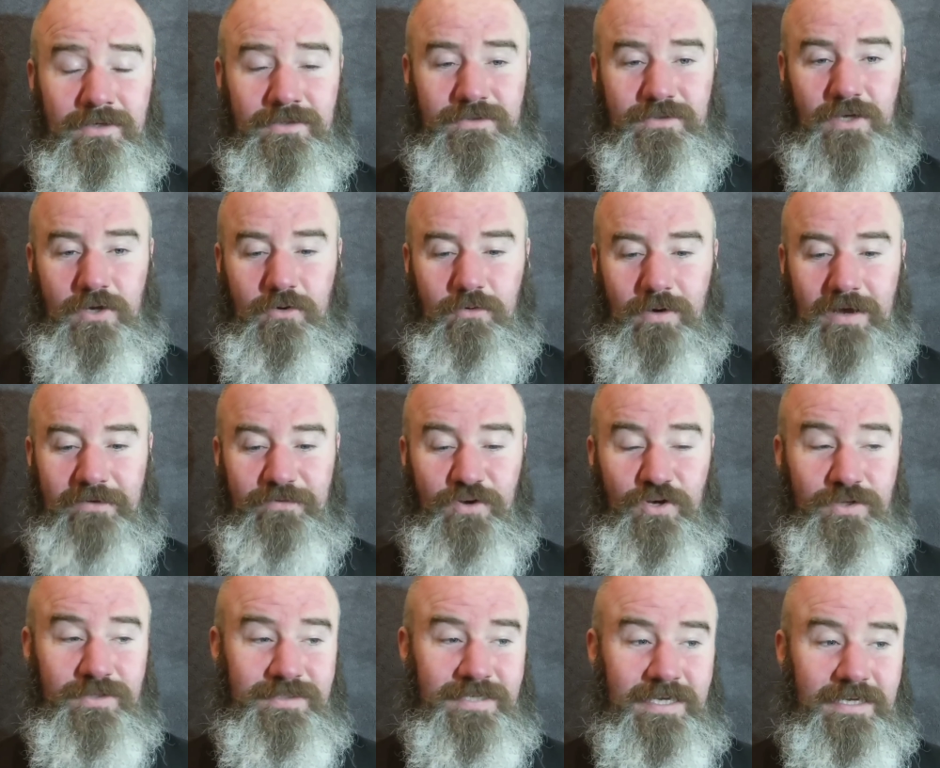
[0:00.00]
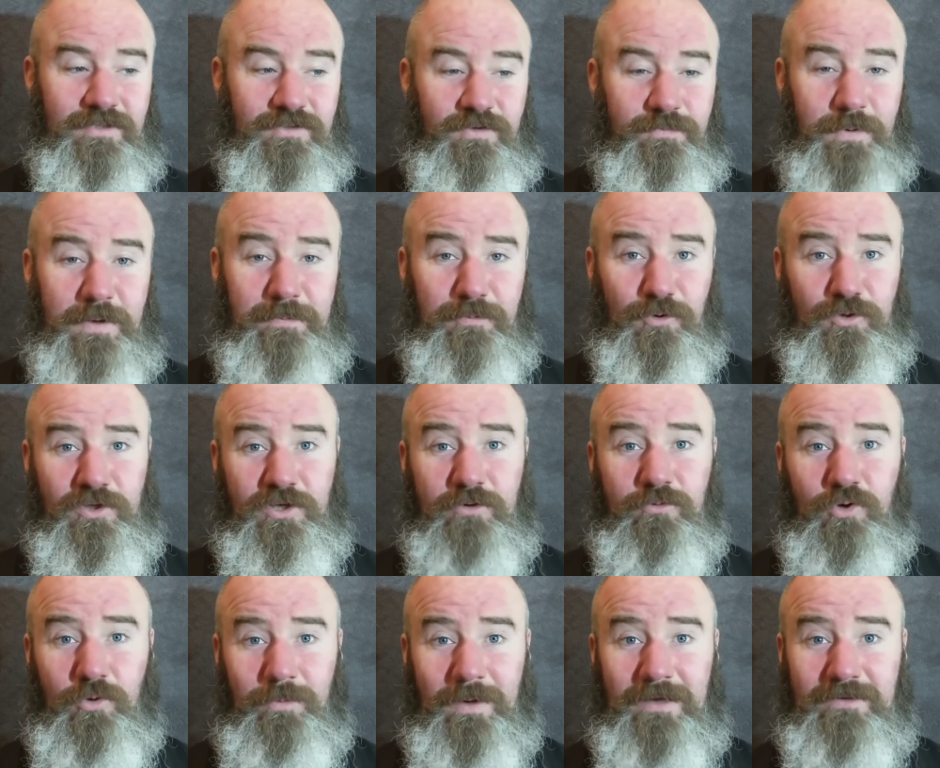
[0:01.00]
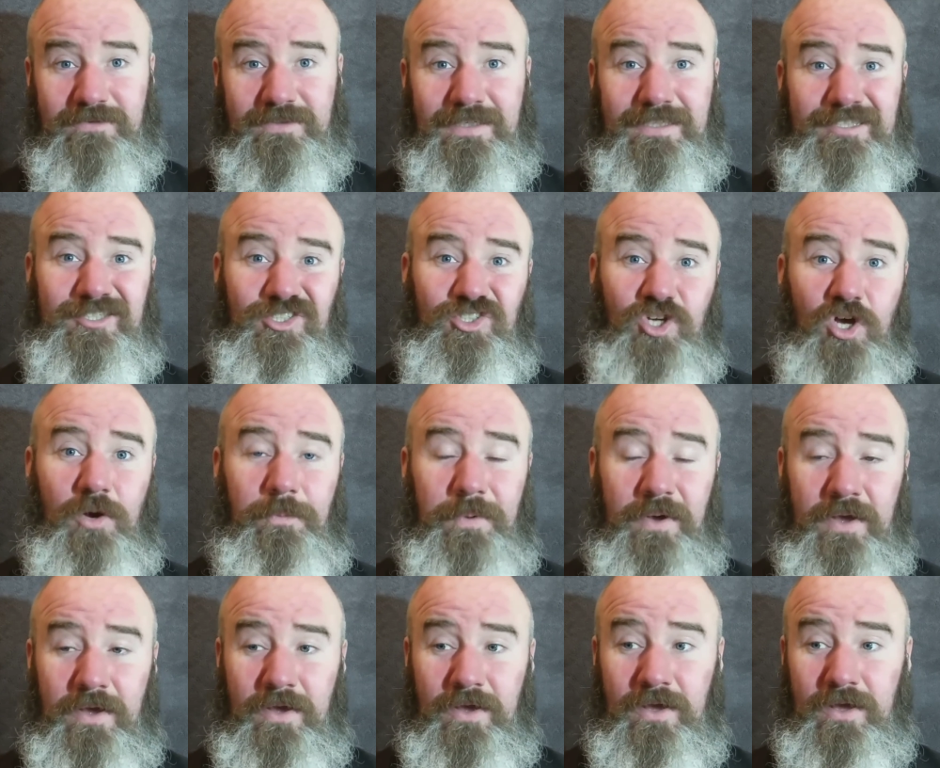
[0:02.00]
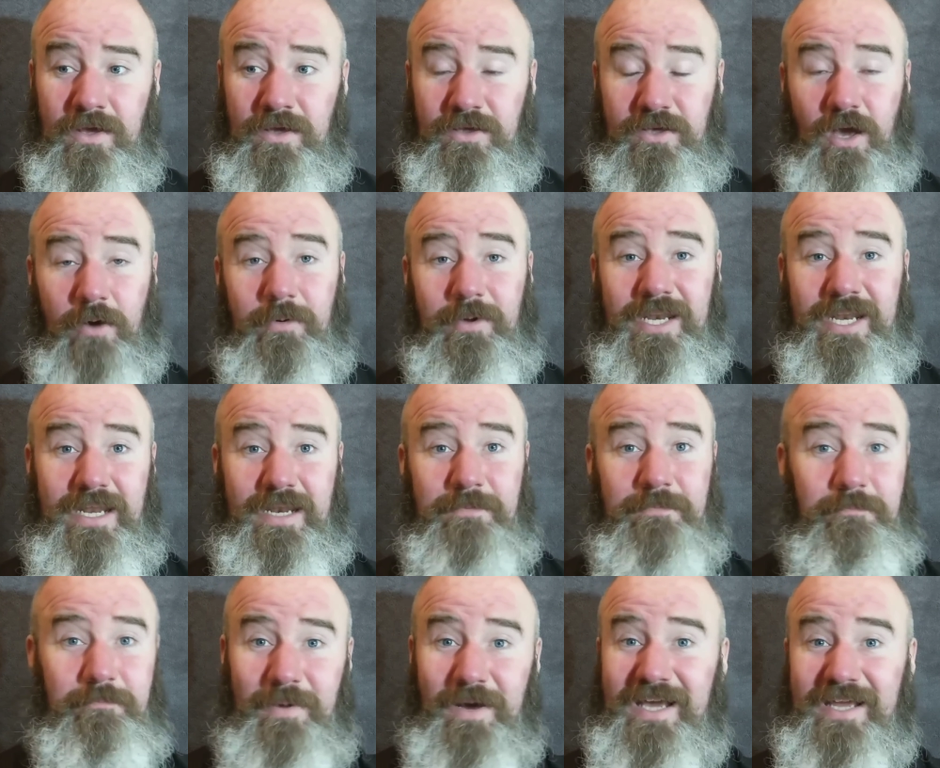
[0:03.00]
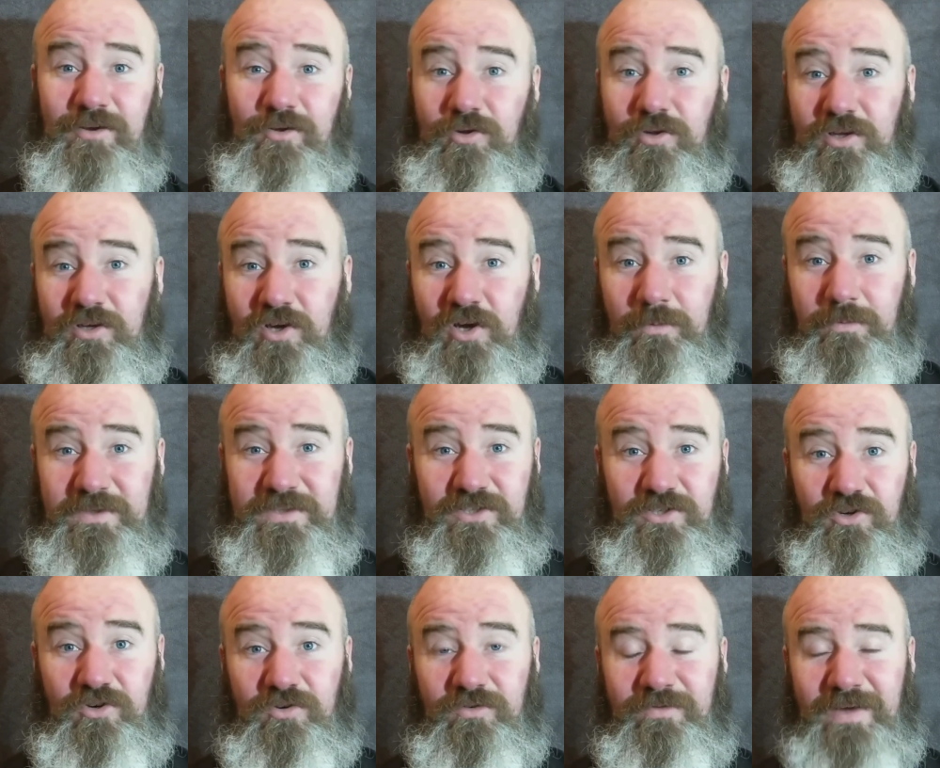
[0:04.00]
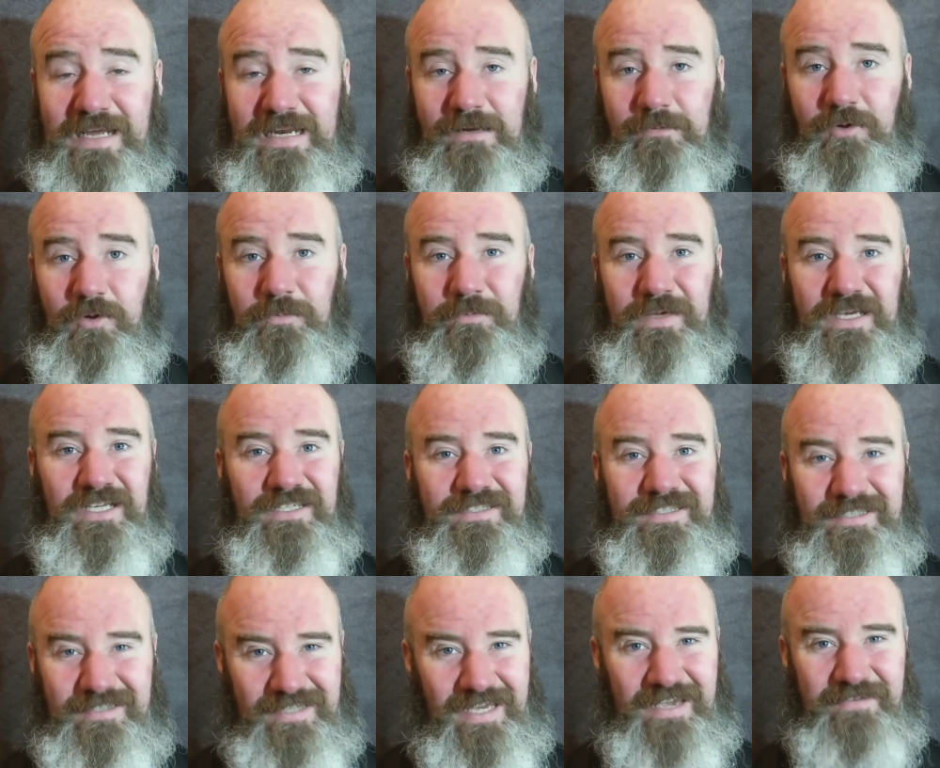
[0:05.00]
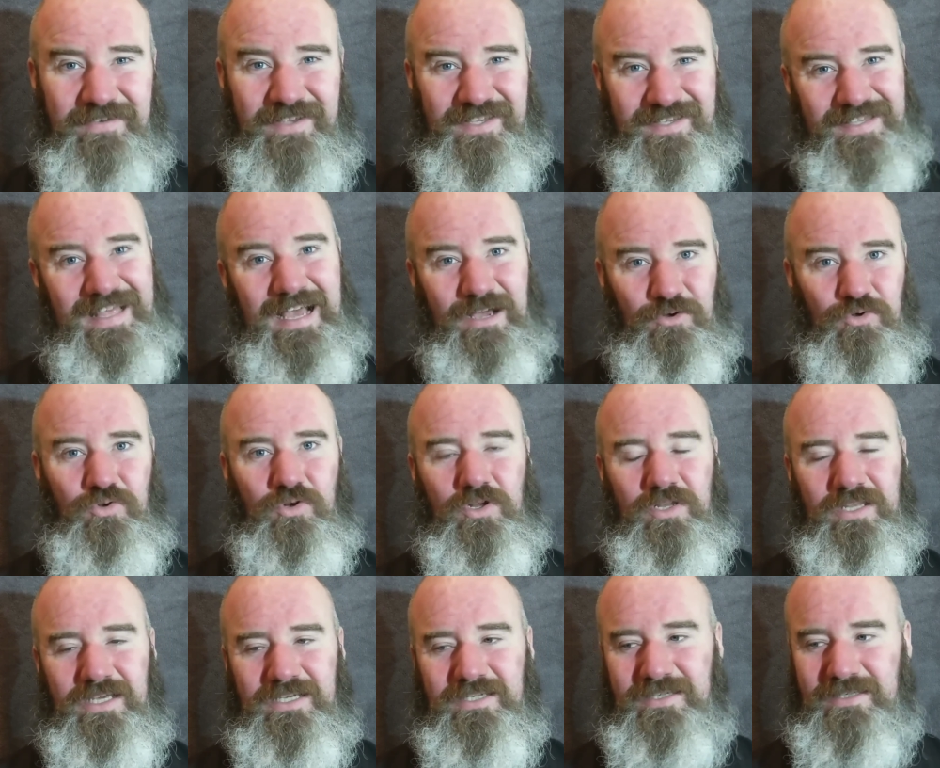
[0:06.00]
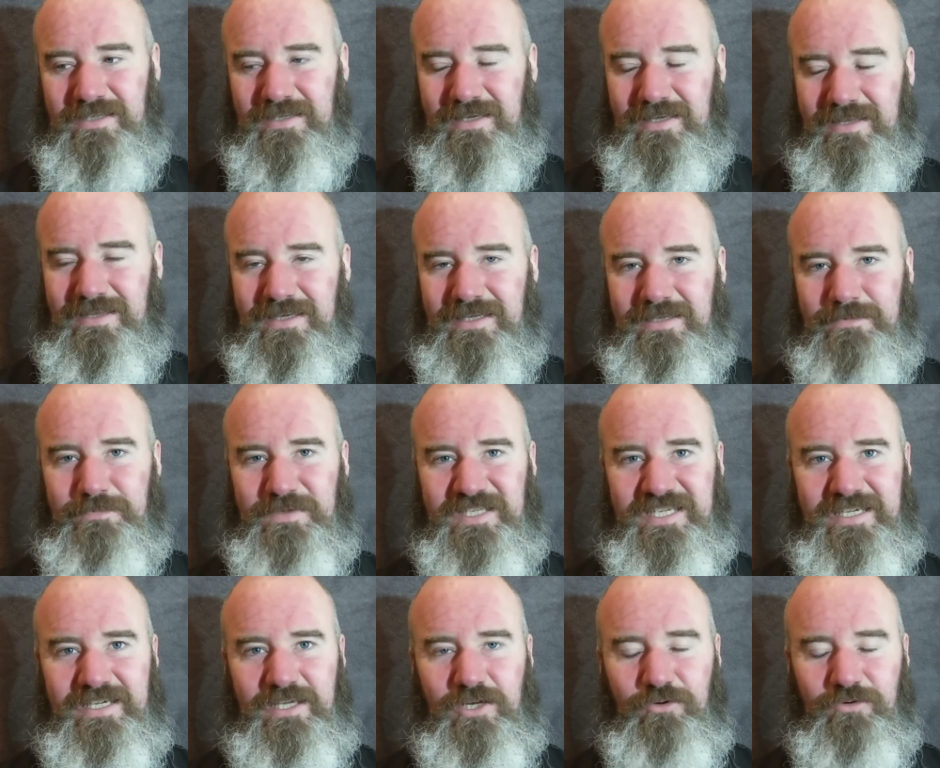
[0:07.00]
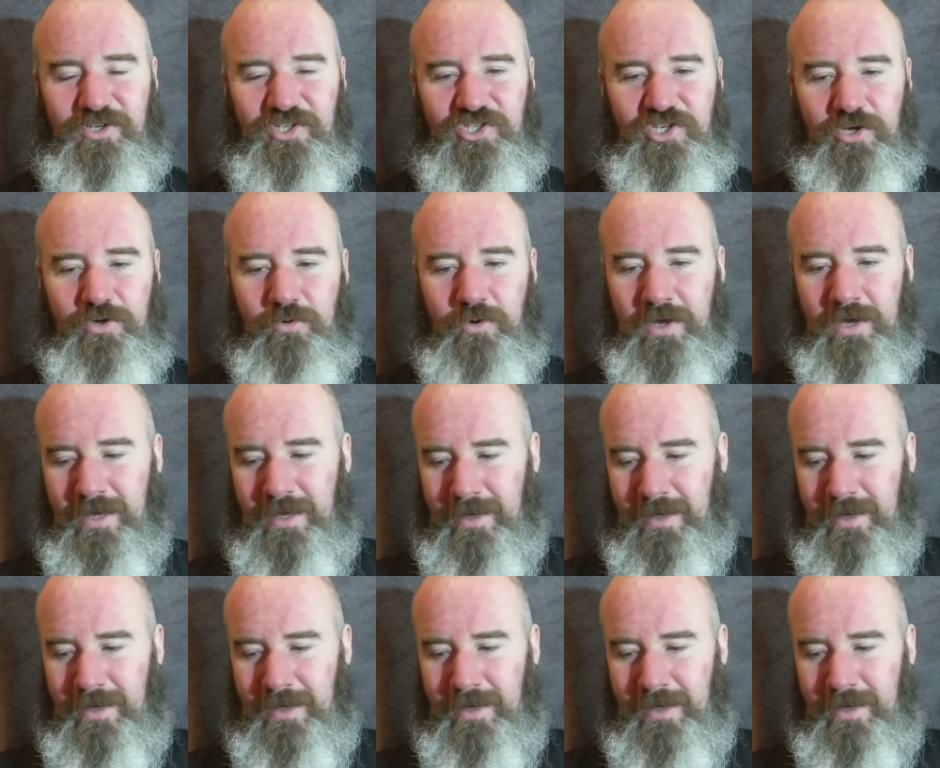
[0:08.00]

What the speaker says: So I've heard tales of people queuing up outside the shop, going in, buying all the copies that are available, because the savings are that good on this particular issue.